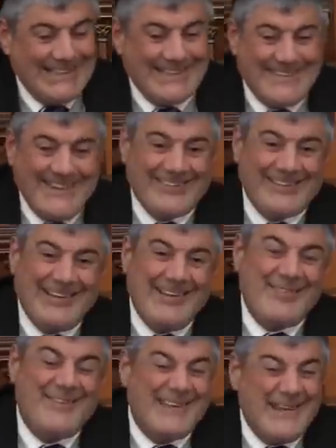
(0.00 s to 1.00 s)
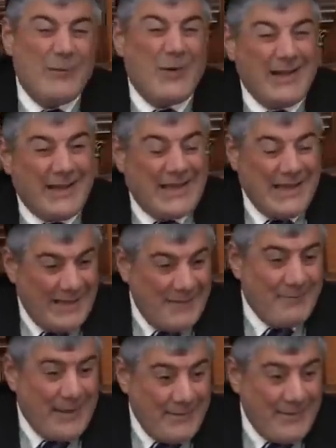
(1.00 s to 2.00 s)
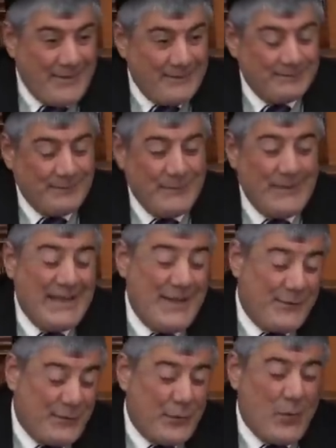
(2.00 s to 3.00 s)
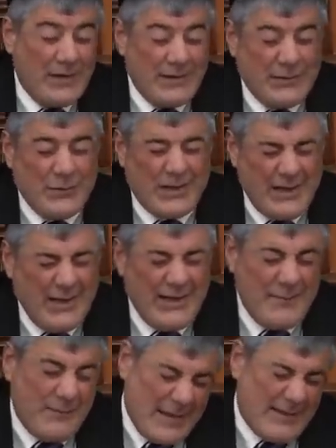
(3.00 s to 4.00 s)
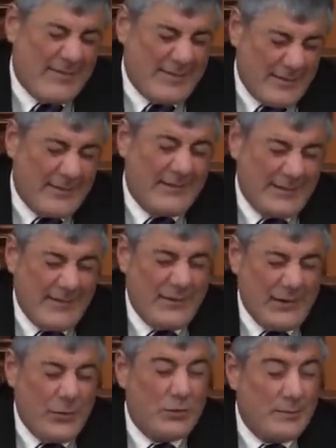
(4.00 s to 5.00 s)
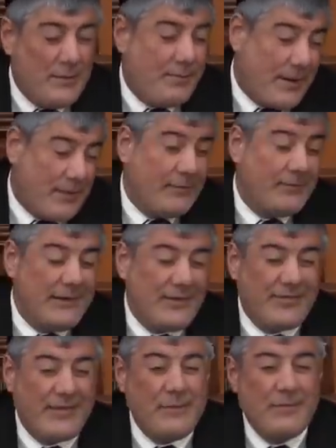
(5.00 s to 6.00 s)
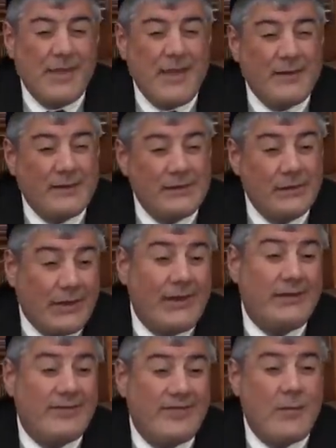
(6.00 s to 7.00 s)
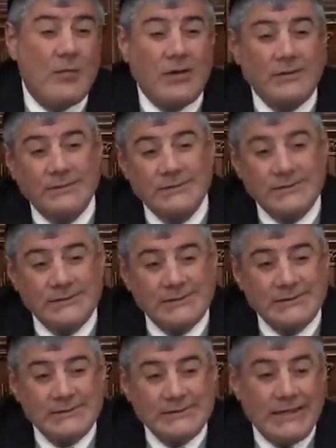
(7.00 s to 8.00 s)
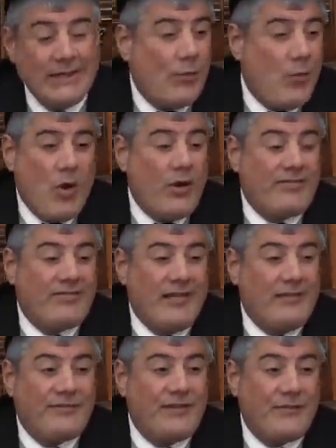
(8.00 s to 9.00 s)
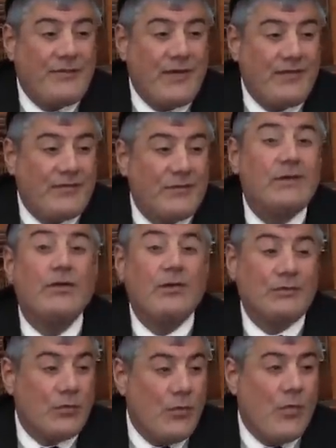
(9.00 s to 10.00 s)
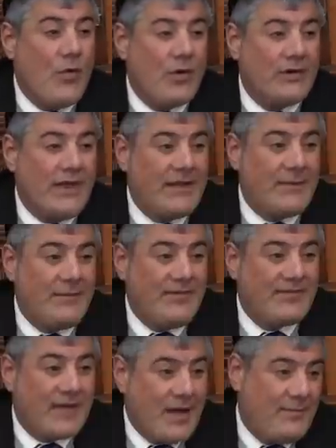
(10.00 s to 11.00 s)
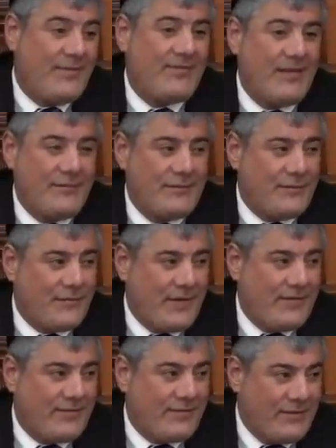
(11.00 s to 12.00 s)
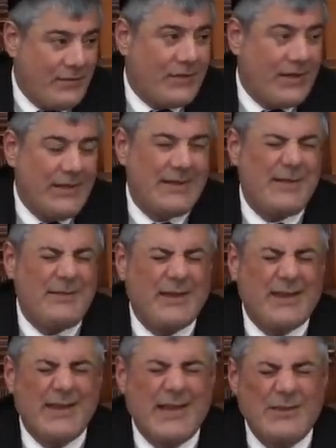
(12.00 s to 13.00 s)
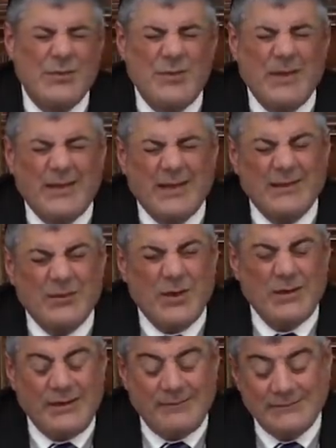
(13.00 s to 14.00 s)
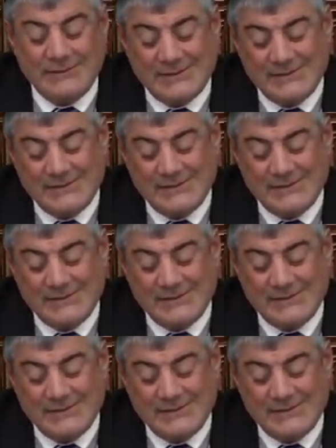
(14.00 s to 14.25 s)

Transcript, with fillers: The question is, if you didn't want to kill him, maybe. If you wanted to kill him, that's the, it would be probably the same thing. You killed someone. In a war, it's self-defense. When you go to war, the enemies come. It's self-defense. You kill them, you cannot do Birkat Kohanim.